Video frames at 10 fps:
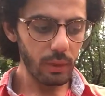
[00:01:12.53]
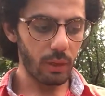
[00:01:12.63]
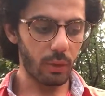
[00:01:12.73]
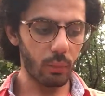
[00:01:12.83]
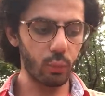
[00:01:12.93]

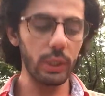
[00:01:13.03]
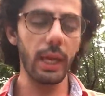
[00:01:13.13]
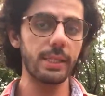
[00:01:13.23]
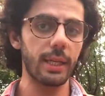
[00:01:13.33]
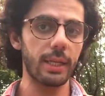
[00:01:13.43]

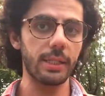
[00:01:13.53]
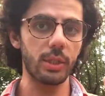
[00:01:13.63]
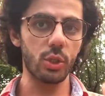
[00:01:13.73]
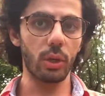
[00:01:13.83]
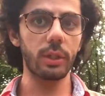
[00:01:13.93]
realize that it's
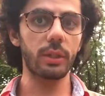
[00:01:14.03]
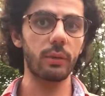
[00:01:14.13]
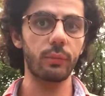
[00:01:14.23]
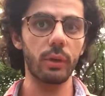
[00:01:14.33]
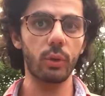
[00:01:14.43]

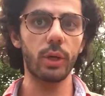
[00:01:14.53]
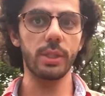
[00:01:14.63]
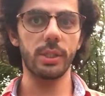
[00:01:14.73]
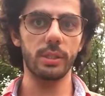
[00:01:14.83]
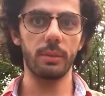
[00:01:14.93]
constructive
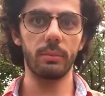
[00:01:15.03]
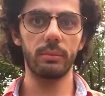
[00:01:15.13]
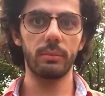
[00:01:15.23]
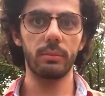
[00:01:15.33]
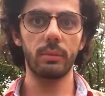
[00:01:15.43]
criticism,
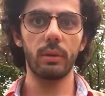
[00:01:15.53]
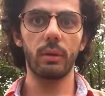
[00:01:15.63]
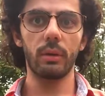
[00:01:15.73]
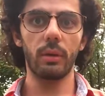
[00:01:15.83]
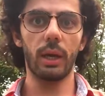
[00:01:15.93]

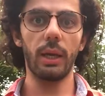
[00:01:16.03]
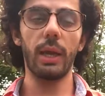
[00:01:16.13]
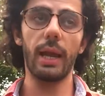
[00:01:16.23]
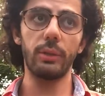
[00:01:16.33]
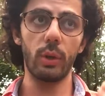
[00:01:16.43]
right?
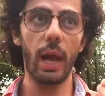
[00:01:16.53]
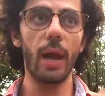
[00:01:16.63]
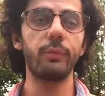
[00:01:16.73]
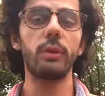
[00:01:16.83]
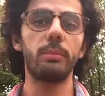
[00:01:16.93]
And you
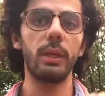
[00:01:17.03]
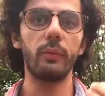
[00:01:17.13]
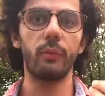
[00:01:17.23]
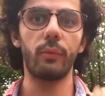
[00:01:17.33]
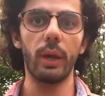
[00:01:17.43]
have to be
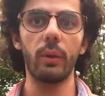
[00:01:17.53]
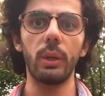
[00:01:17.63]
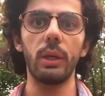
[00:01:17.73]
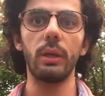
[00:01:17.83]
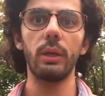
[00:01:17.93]

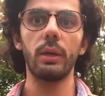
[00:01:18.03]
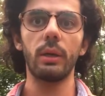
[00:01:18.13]
very